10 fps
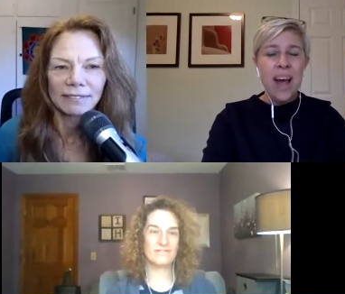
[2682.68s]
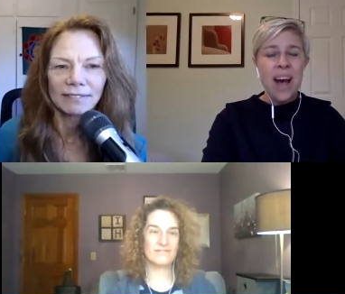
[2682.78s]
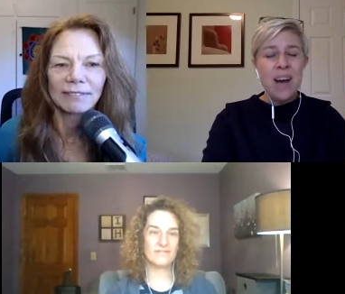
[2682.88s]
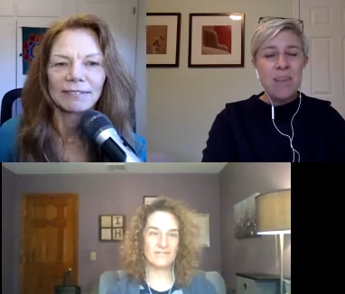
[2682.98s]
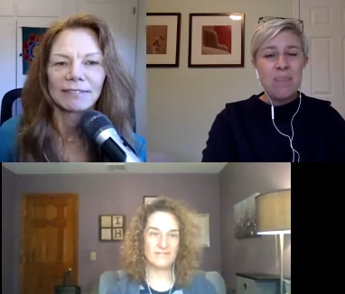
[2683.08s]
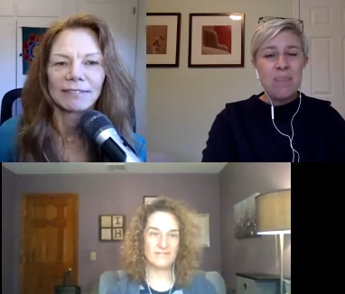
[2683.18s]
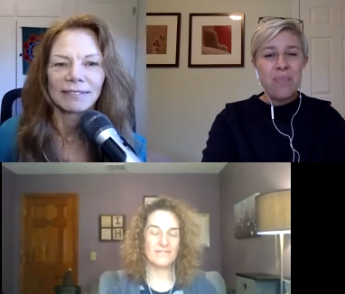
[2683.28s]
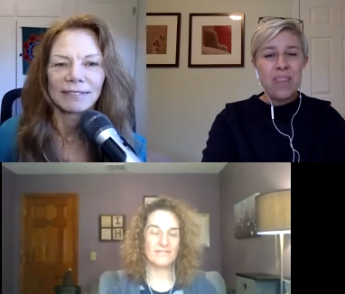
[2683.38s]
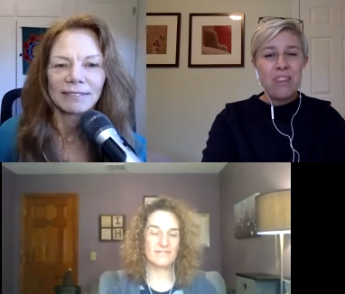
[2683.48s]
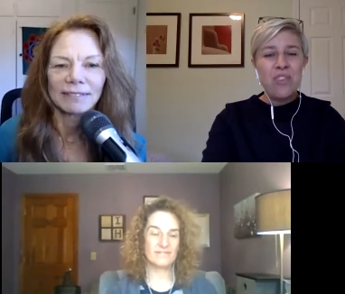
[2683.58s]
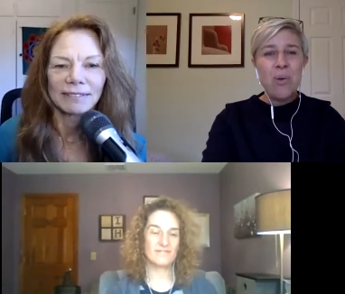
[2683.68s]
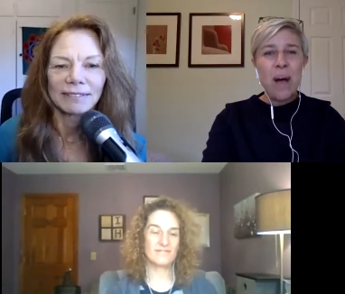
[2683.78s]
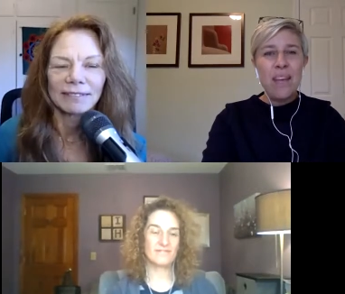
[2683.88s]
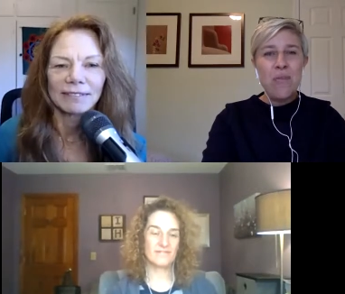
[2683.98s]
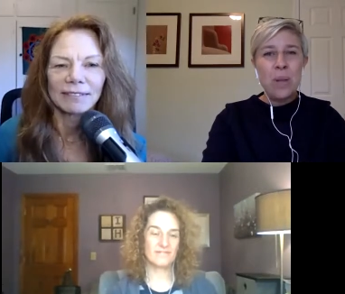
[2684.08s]
Speaker 1: Um, so I
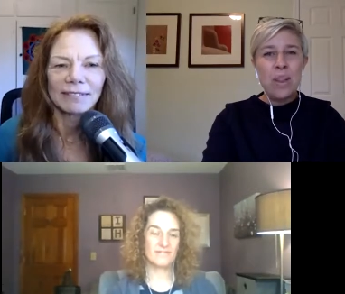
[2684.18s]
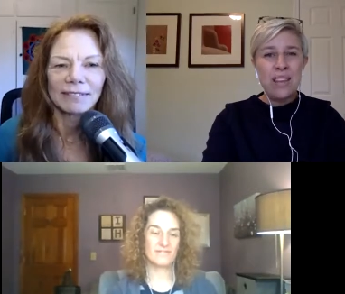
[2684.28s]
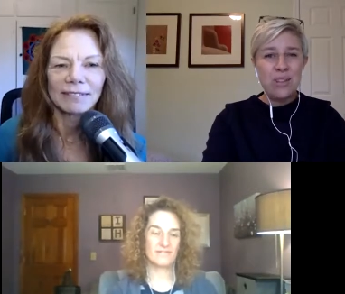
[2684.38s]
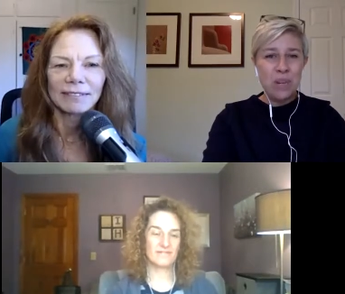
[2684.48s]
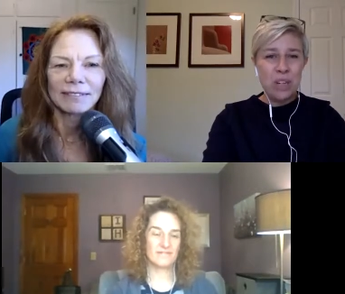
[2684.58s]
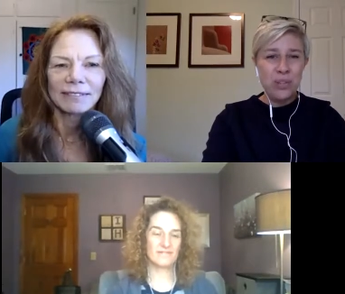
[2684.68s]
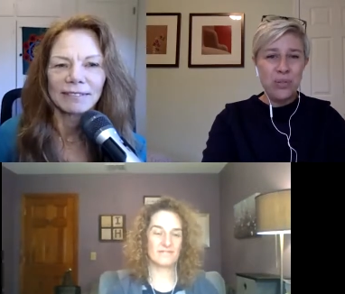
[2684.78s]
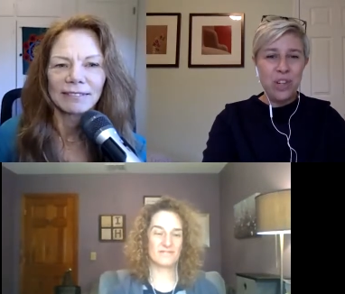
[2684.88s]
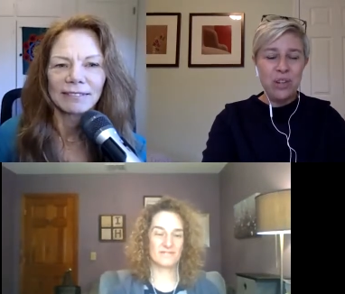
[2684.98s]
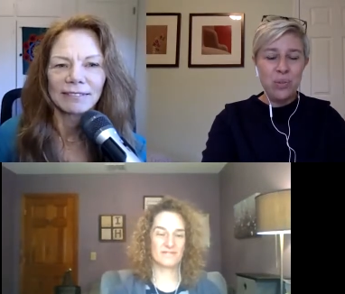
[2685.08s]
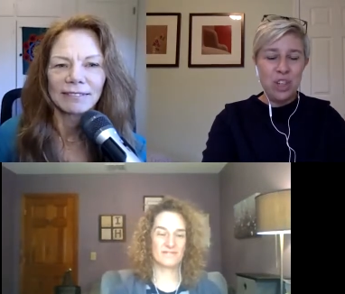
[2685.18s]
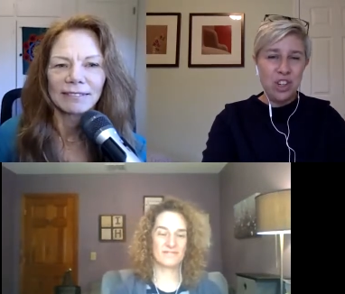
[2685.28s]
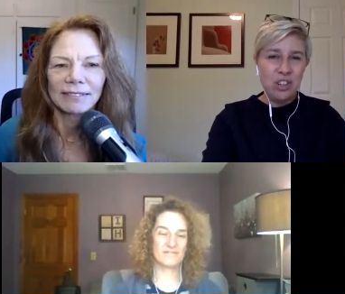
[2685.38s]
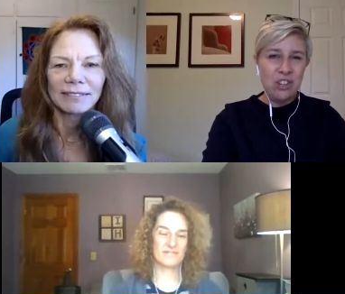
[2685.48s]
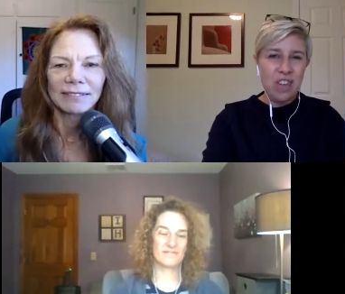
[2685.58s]
have one last question for you, which
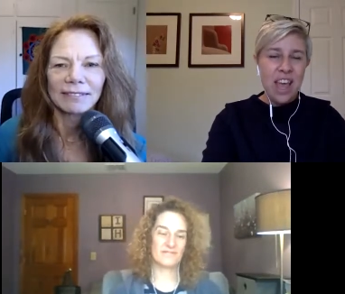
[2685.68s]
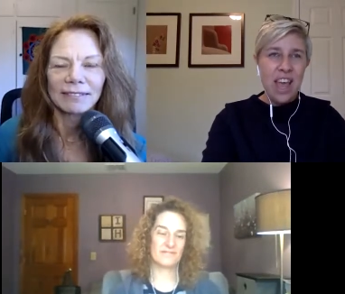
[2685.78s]
is